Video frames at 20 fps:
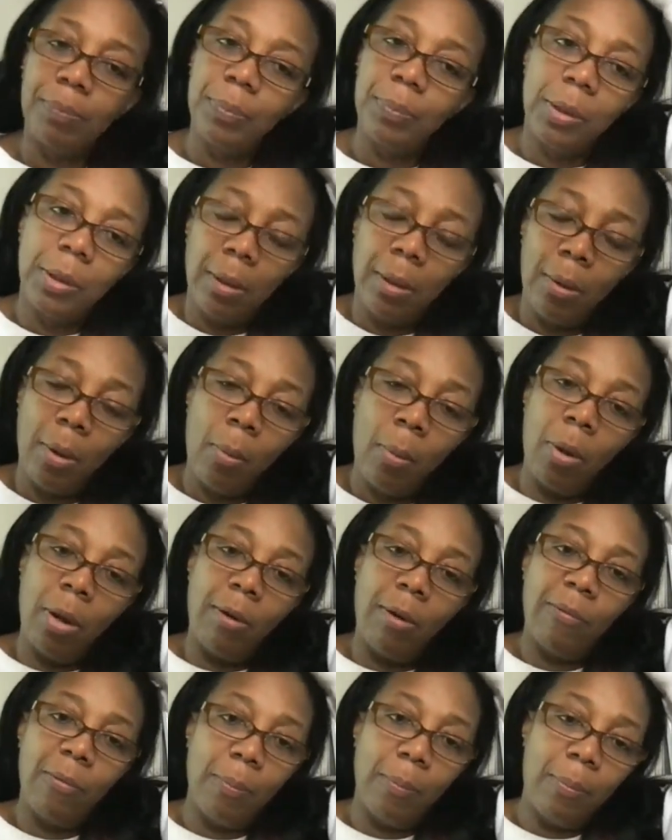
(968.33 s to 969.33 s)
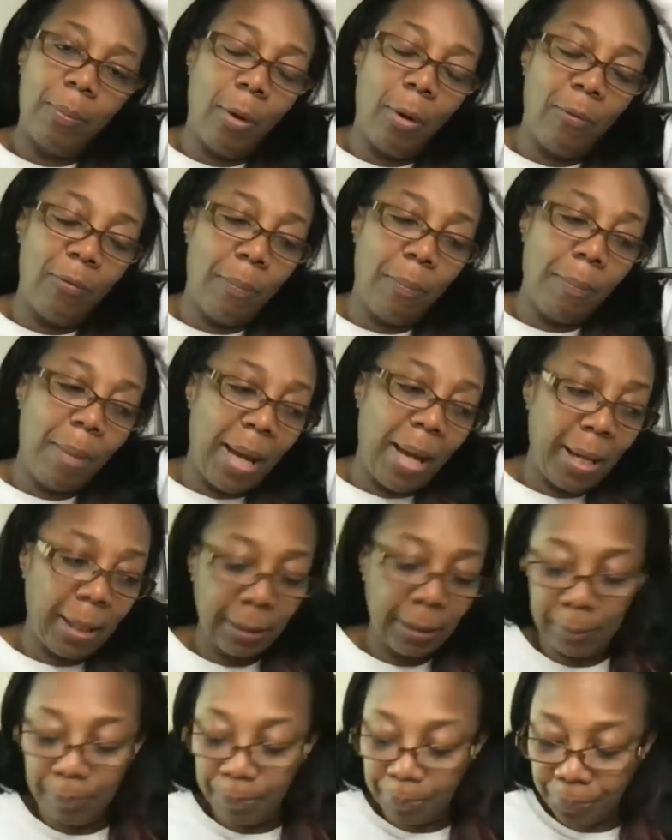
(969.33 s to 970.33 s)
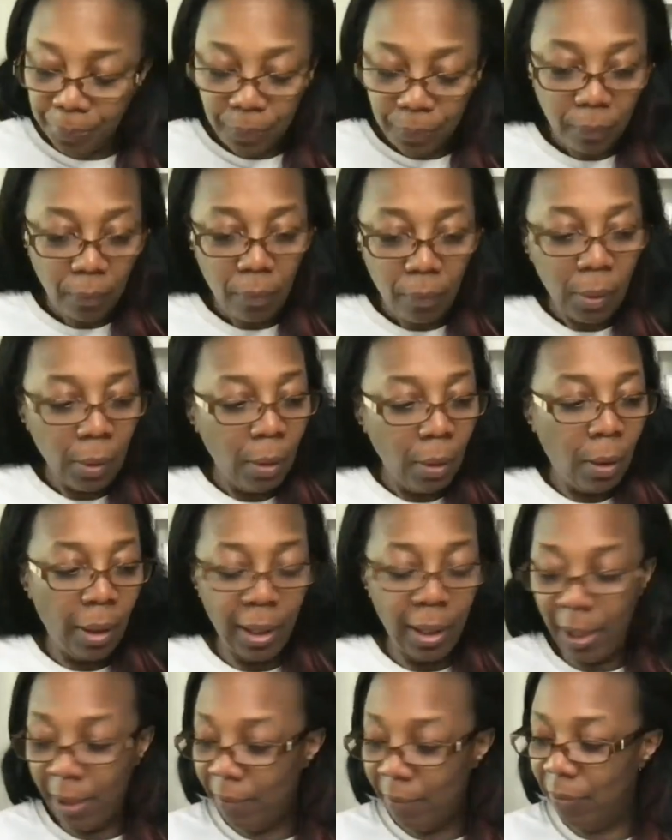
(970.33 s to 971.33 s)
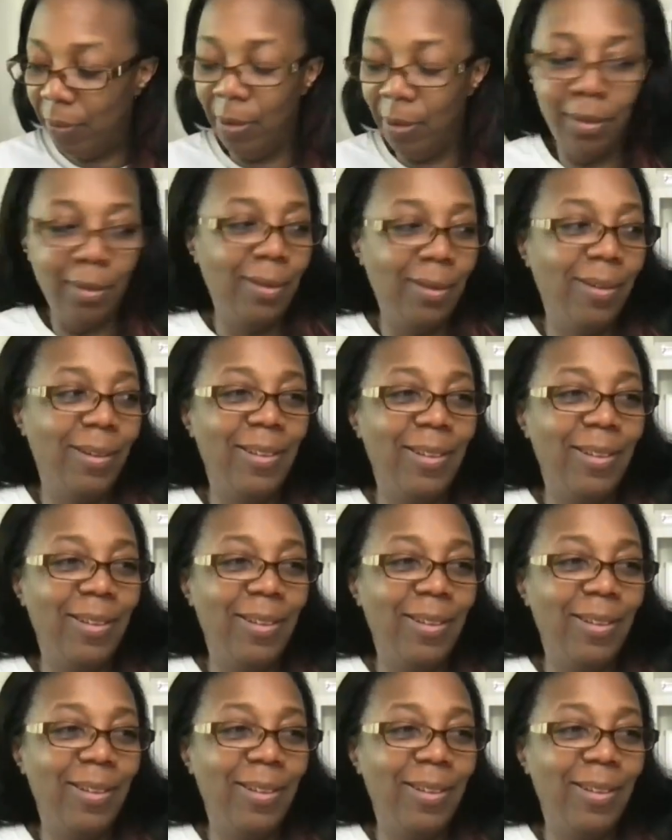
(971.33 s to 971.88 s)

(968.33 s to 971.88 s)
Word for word: You know, I work for, off a Mac. I have